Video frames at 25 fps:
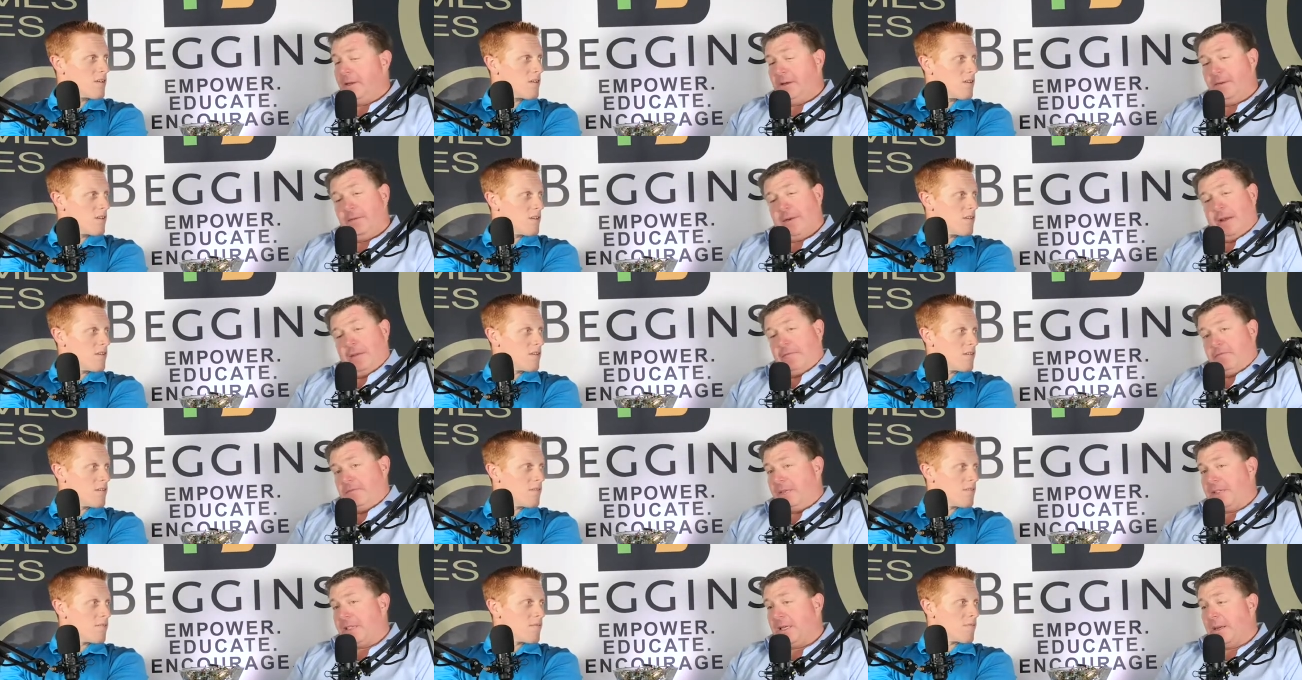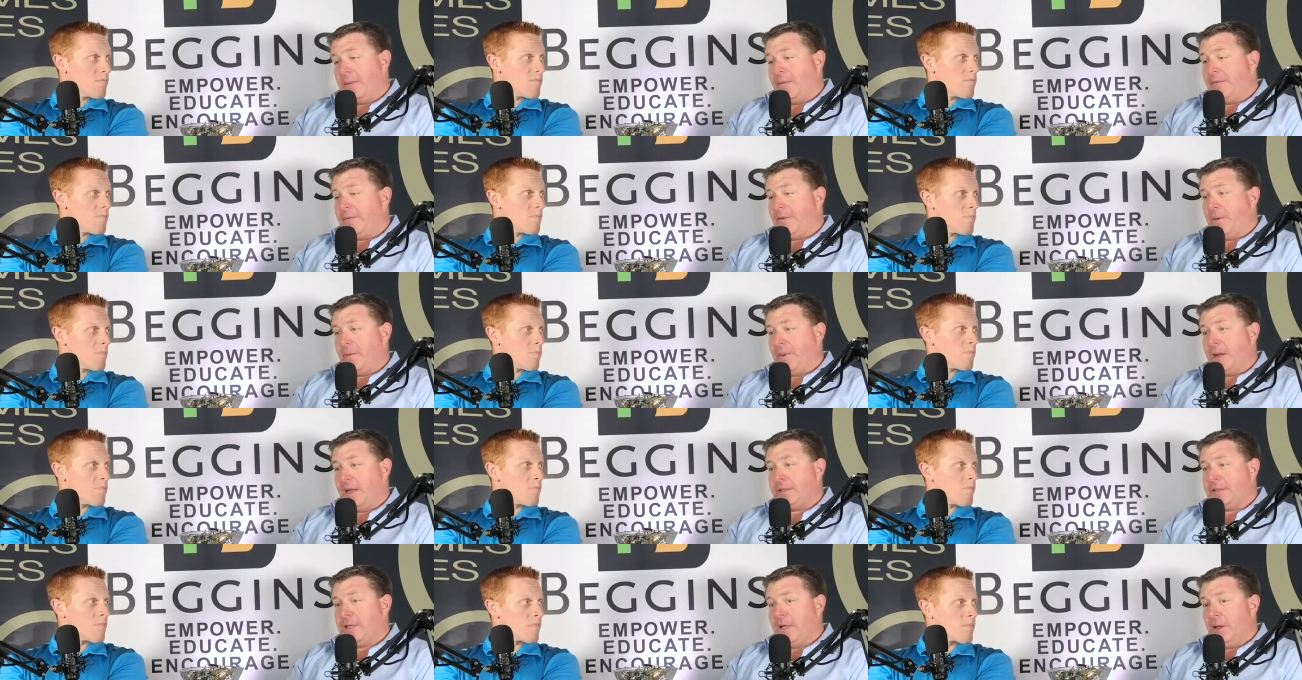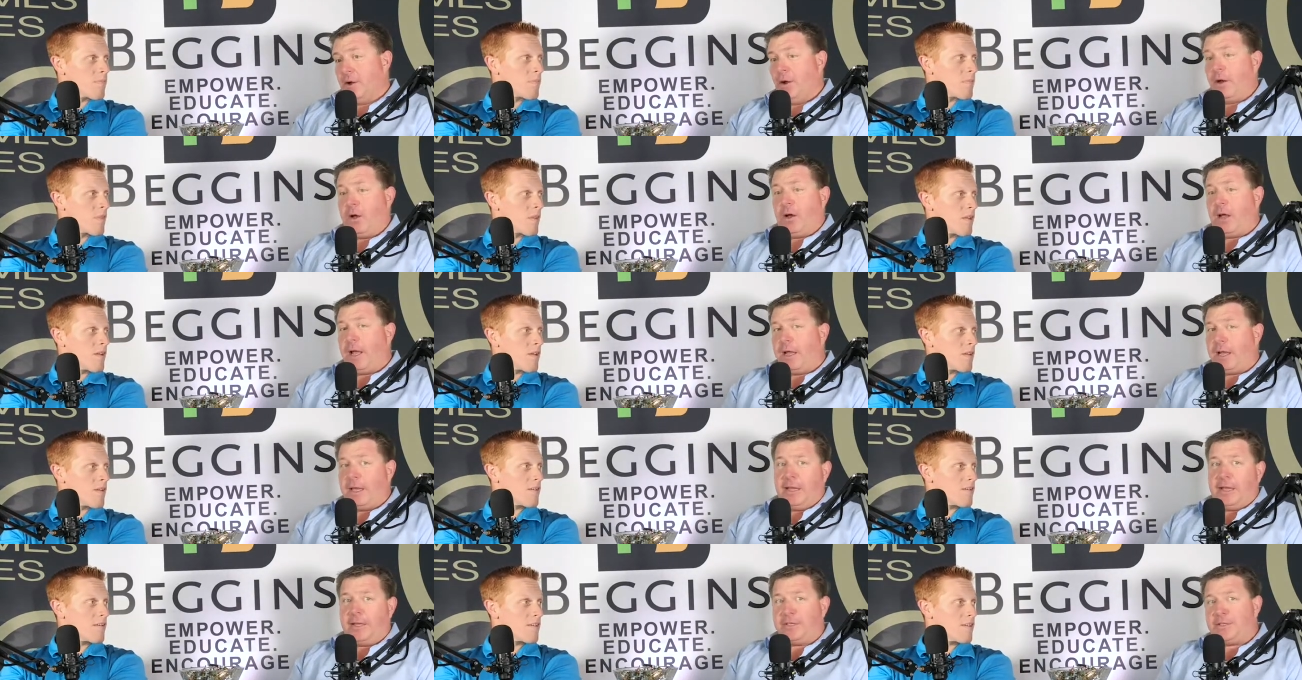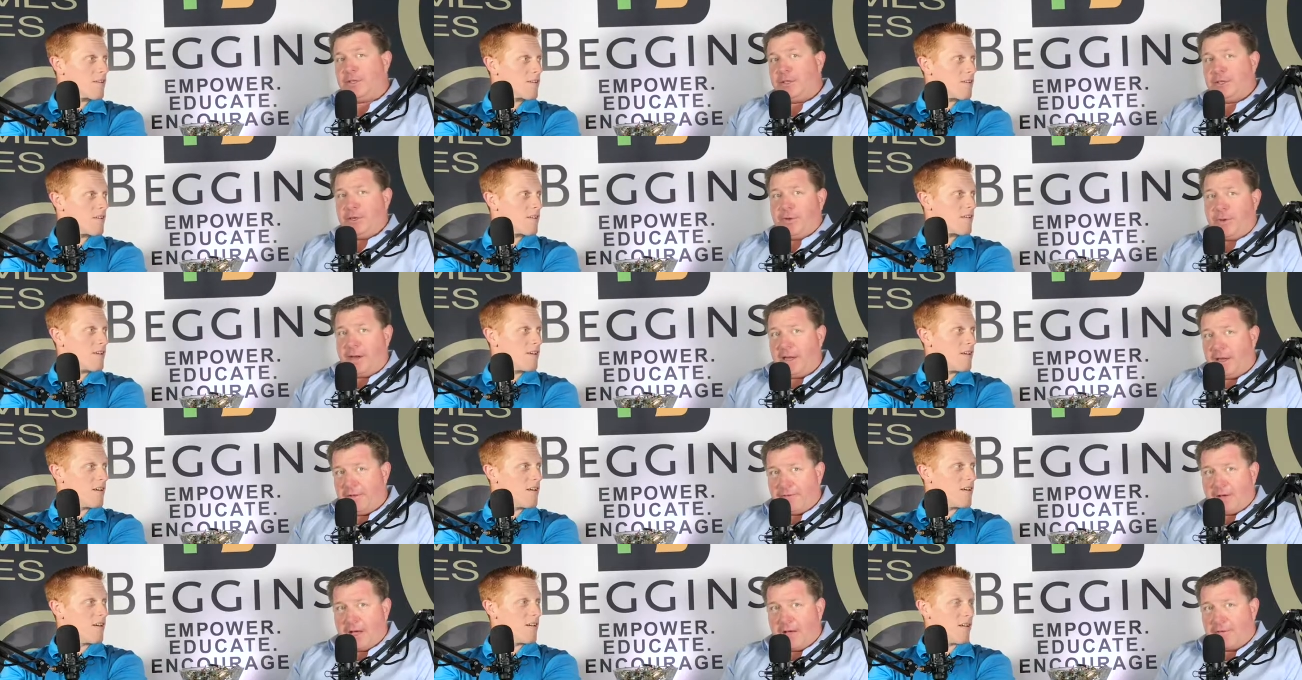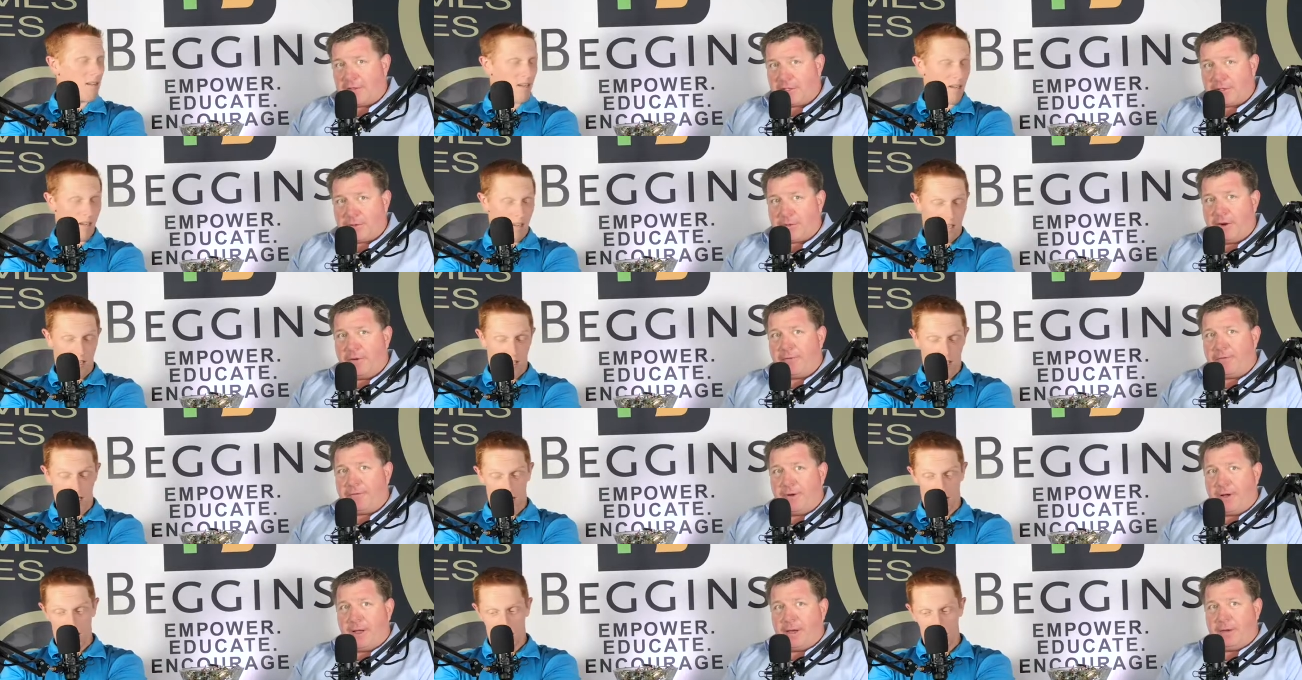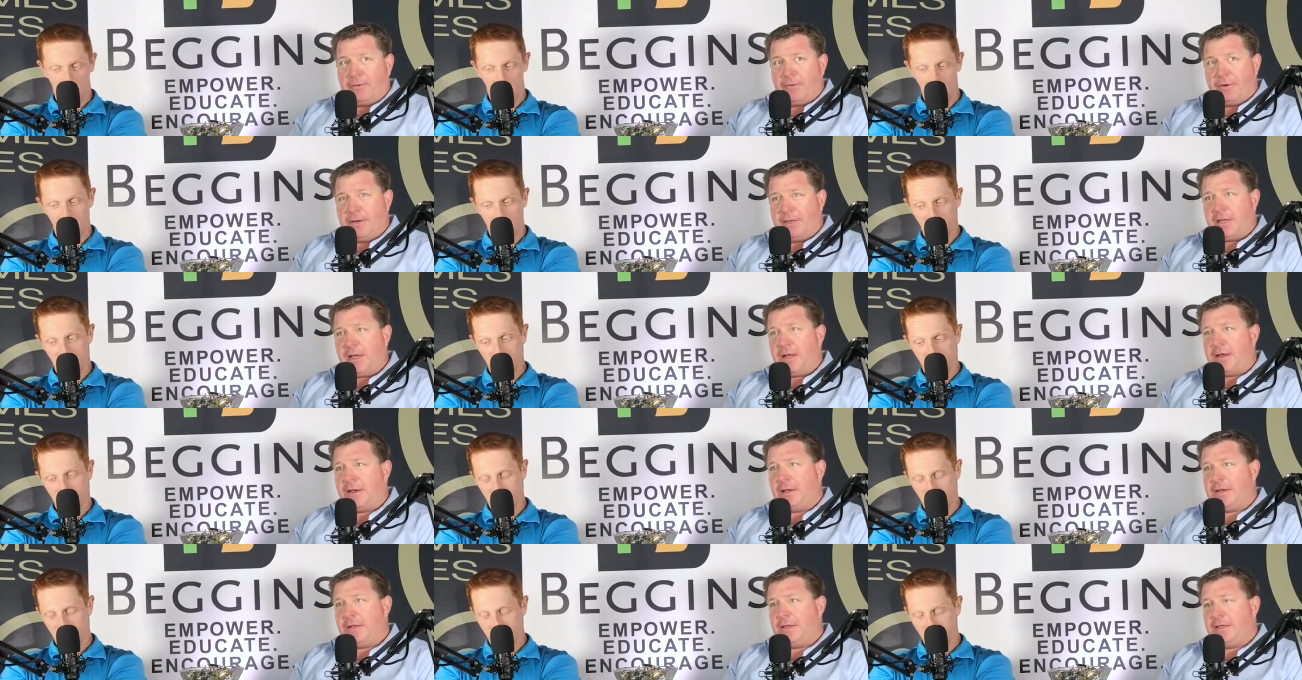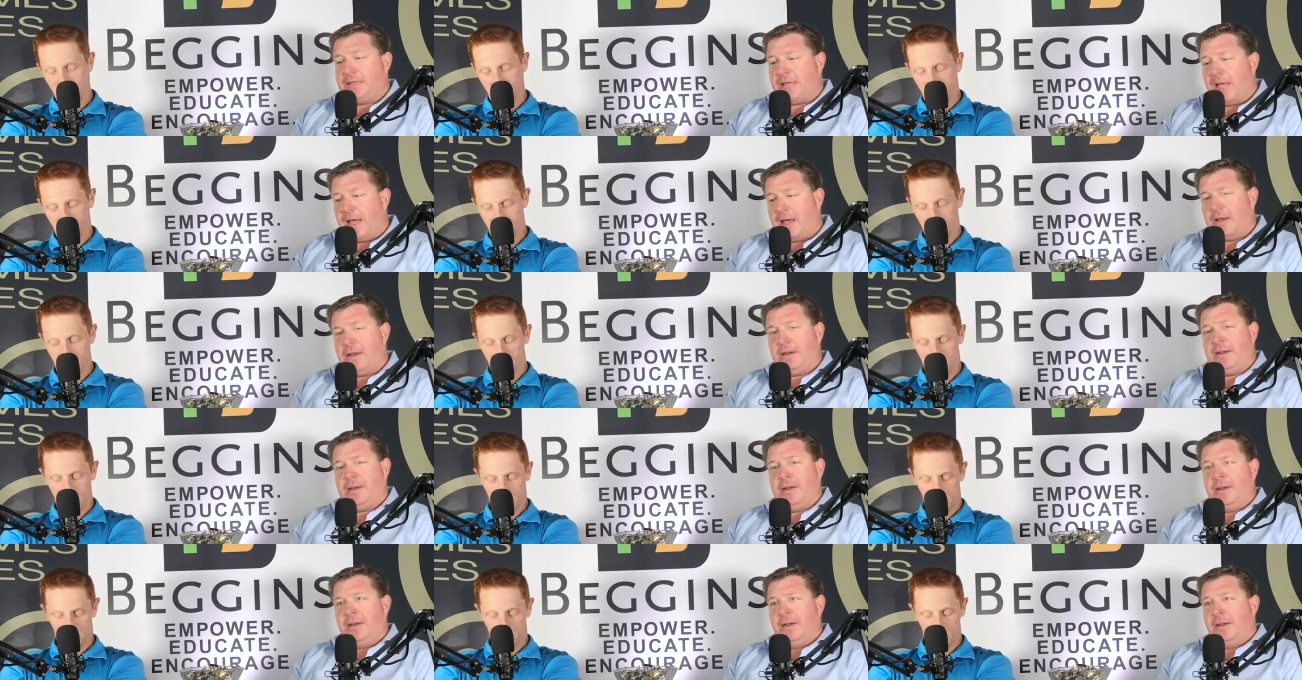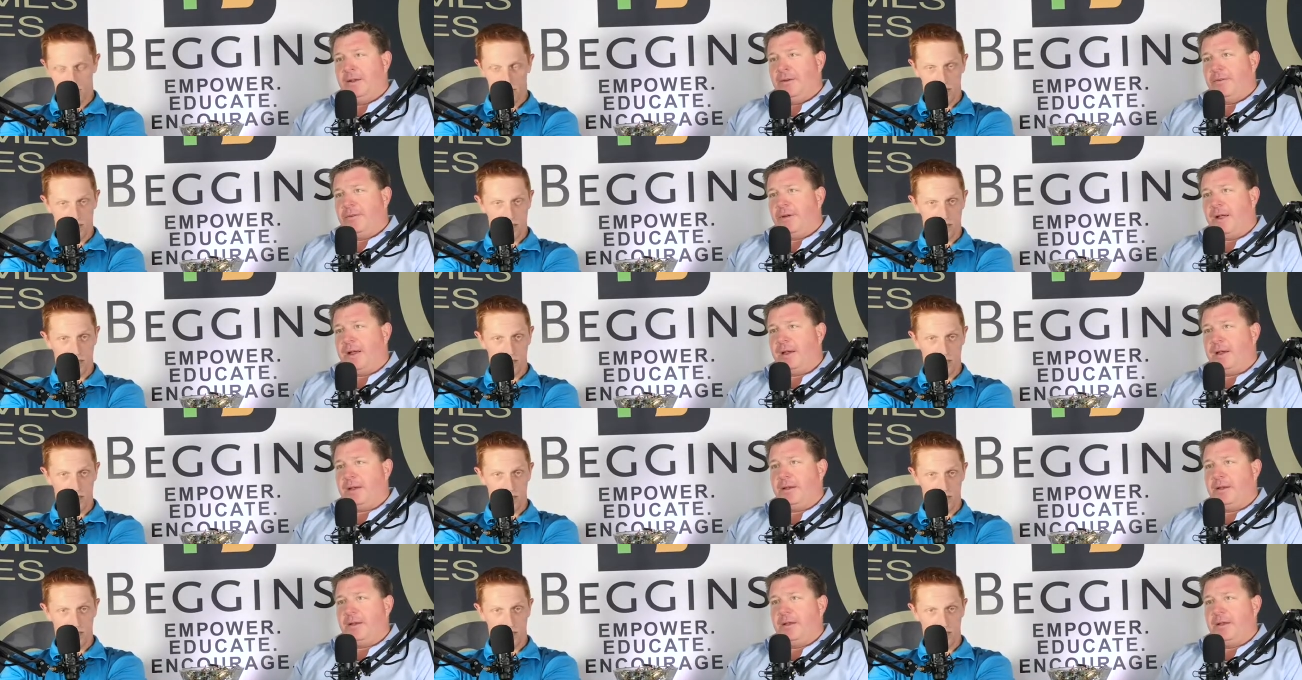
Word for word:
Speaker 1: right? Some of you might say, oh, I can get you 285 a square uh-huh. foot and we're uh-huh. done, dead, right?